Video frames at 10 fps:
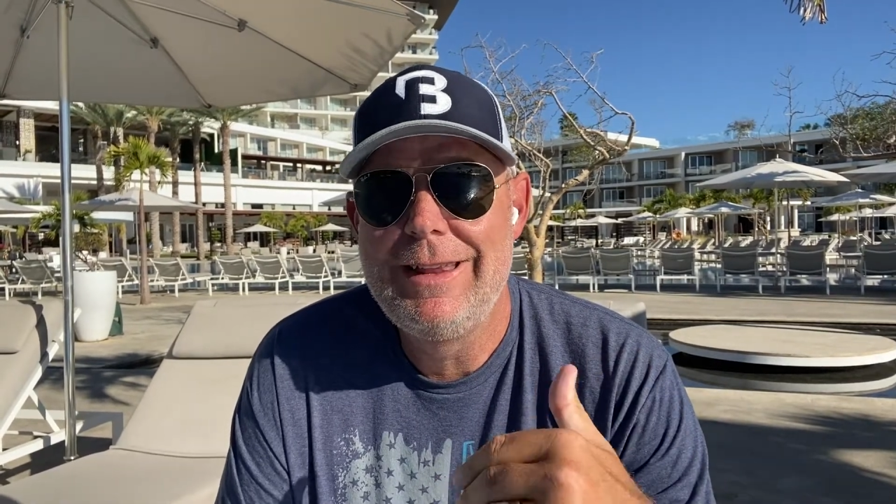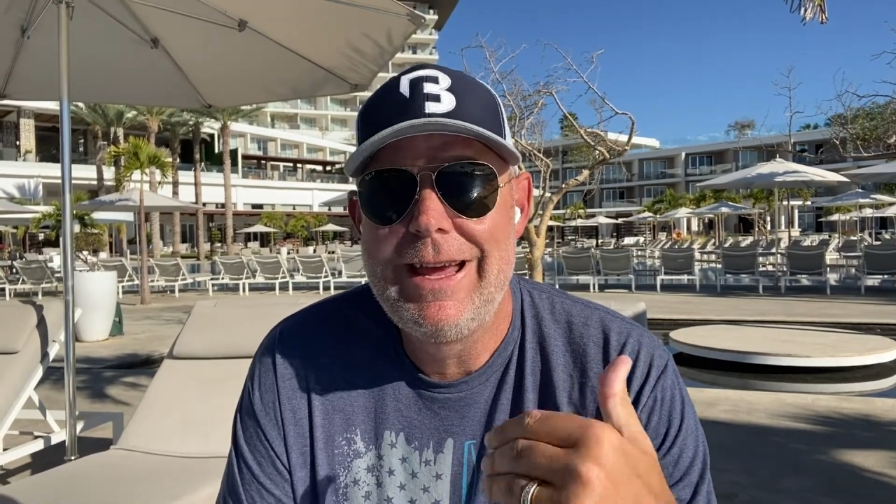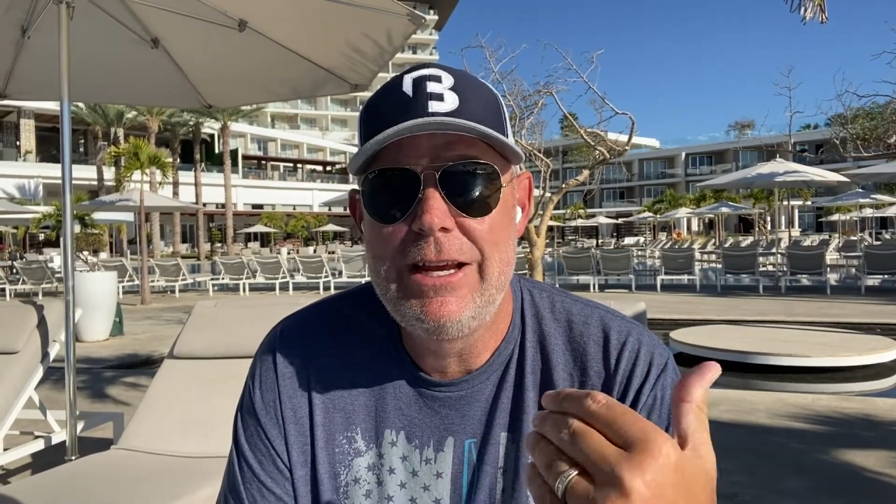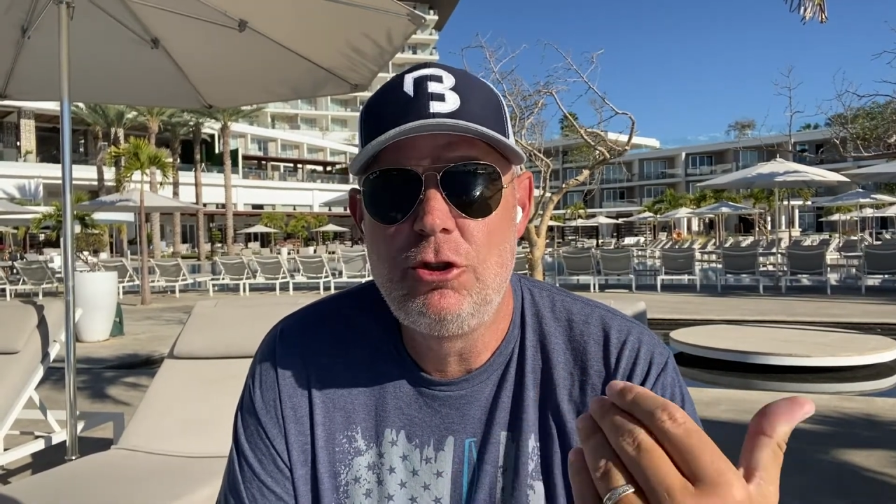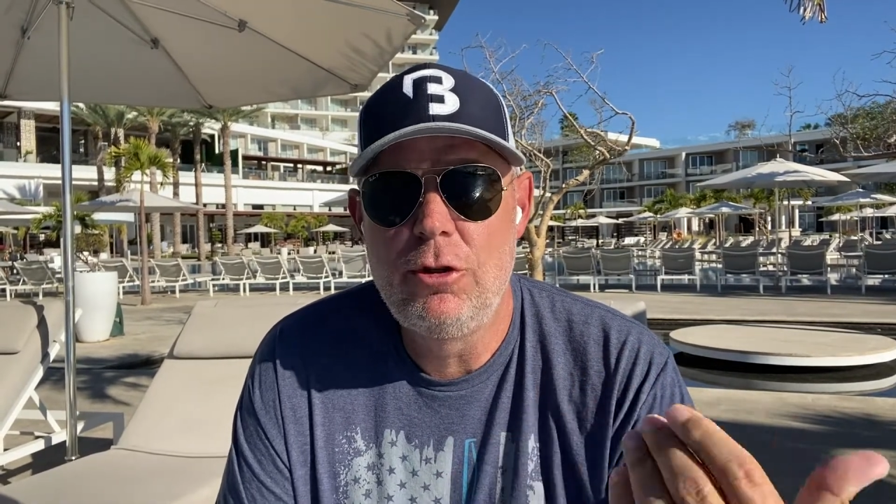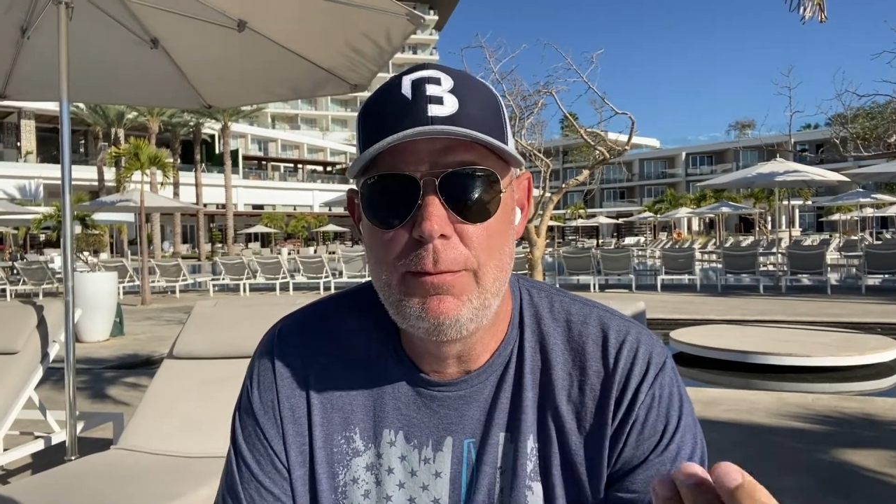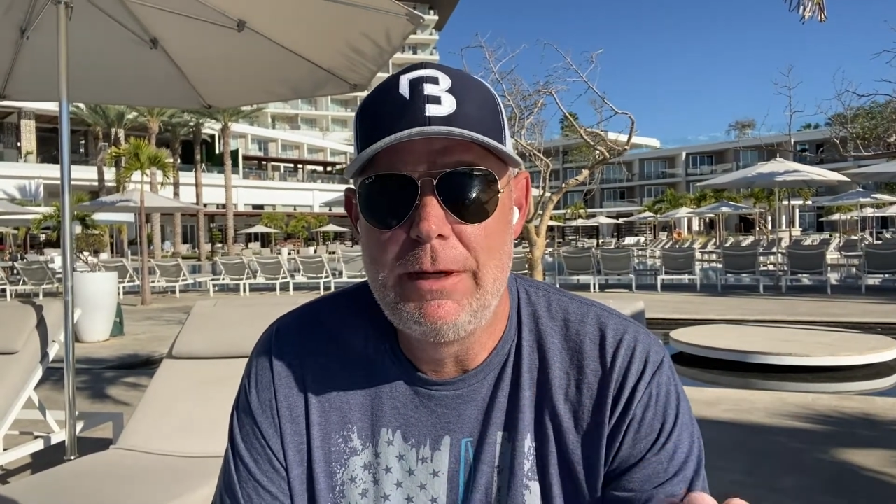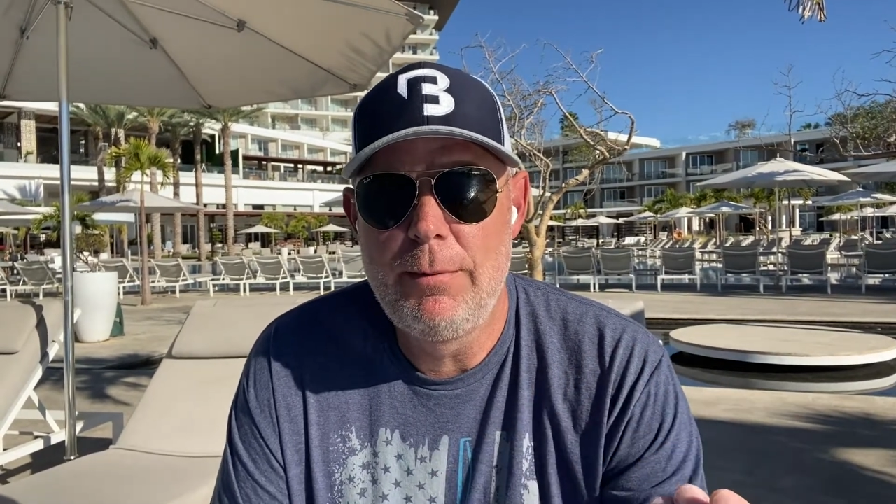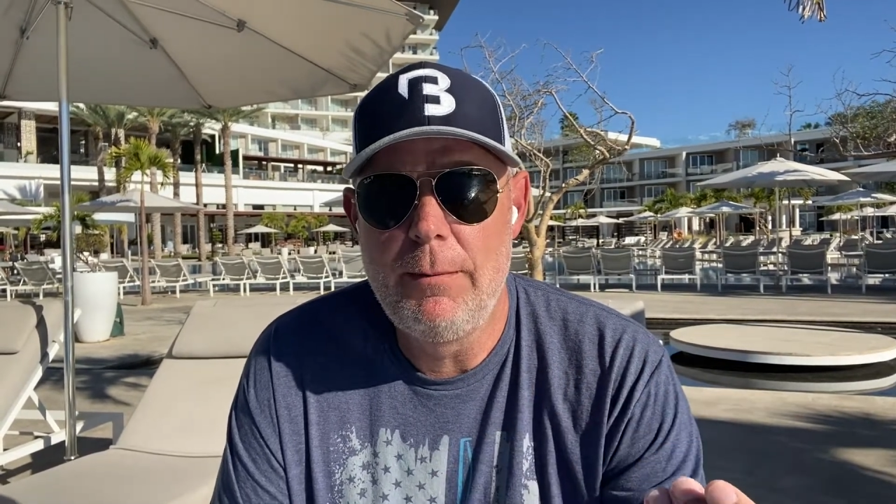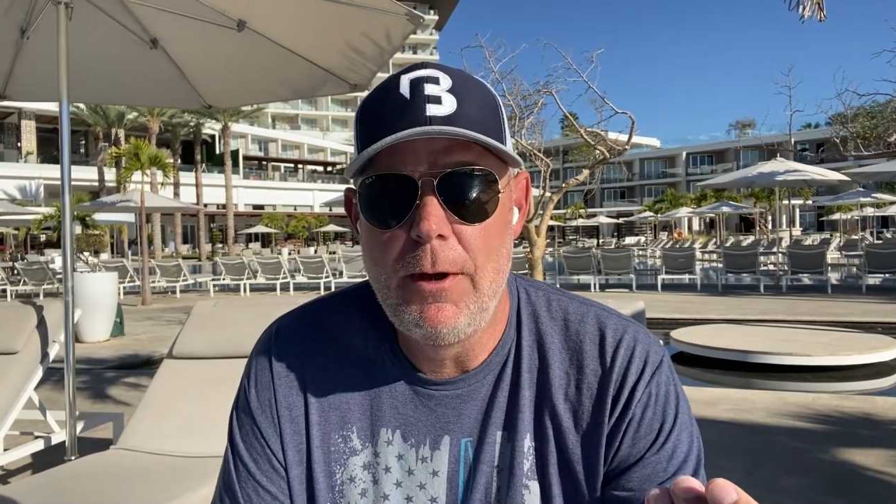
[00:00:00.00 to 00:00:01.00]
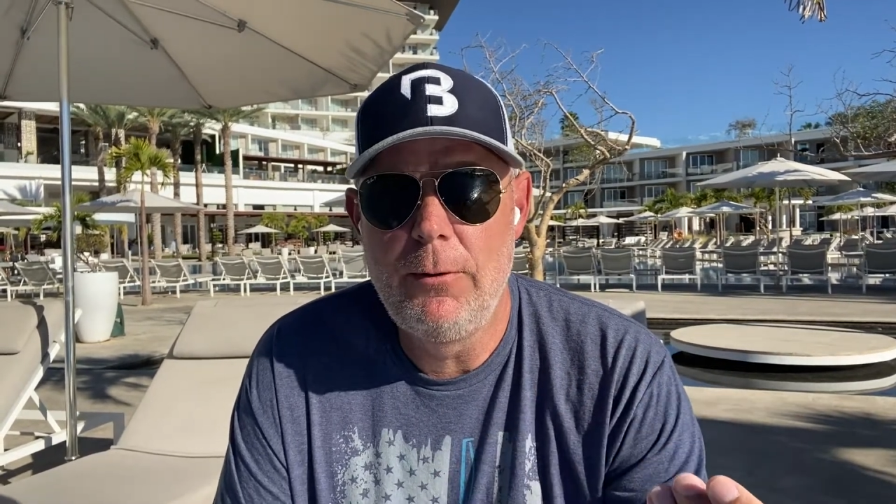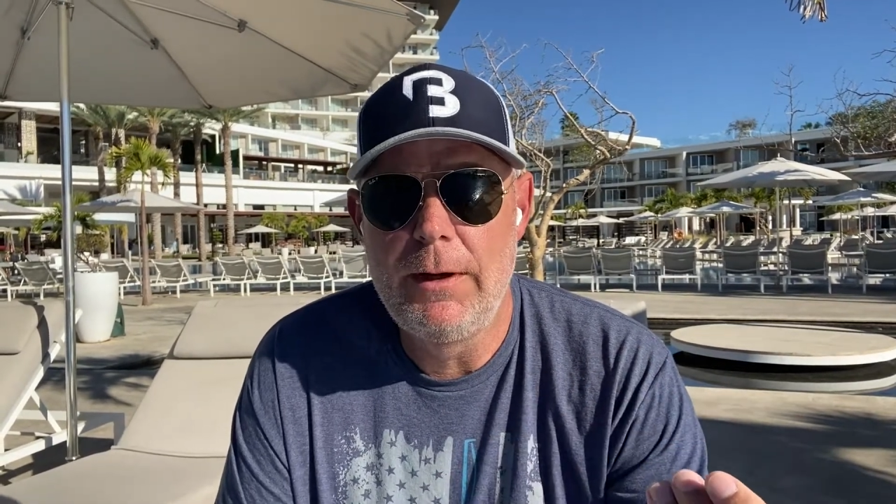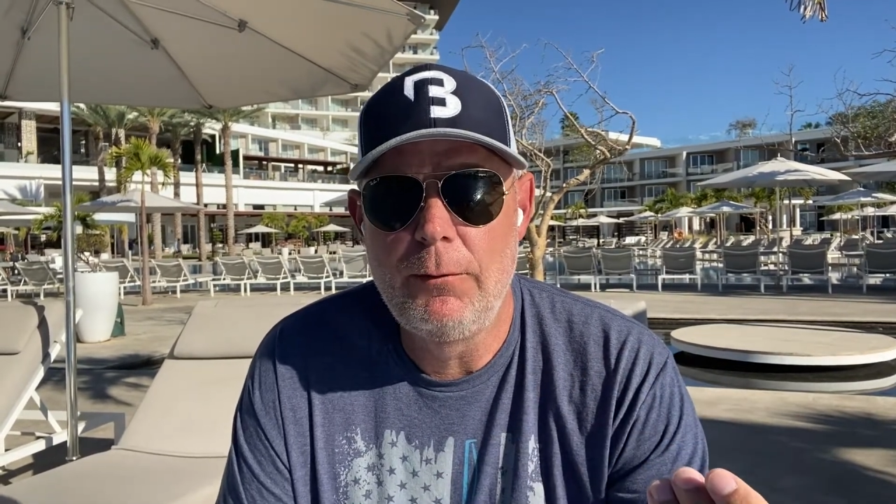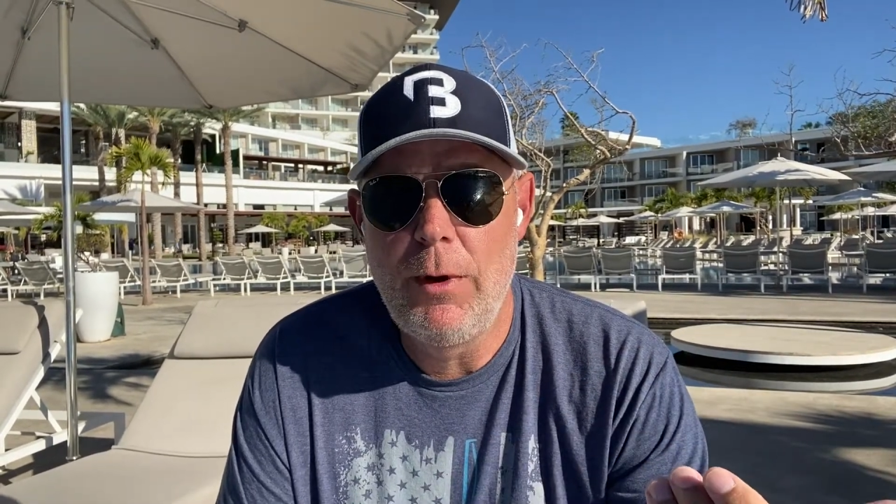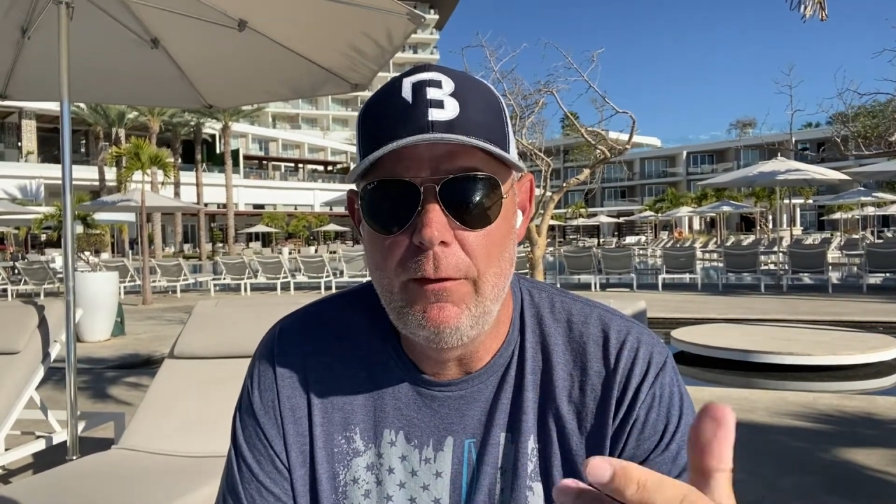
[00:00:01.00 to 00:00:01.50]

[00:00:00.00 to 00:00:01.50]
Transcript: they should be promoting?